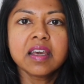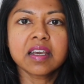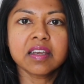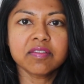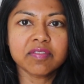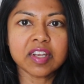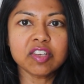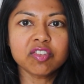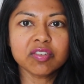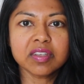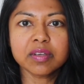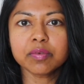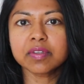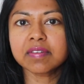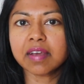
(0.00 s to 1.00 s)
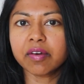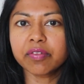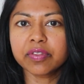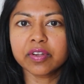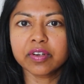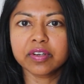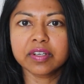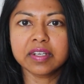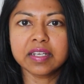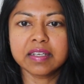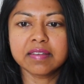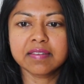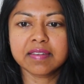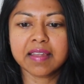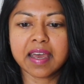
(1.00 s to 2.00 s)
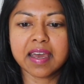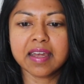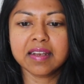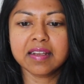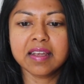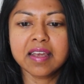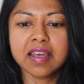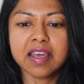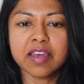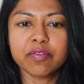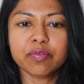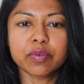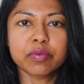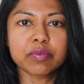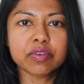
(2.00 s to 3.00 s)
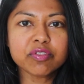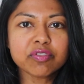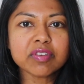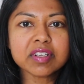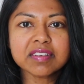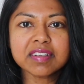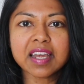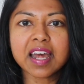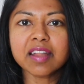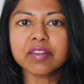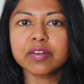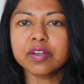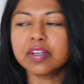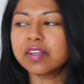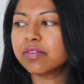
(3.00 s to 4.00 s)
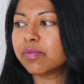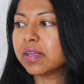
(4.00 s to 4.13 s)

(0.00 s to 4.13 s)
conventionally what's out there is that if we restrict calories,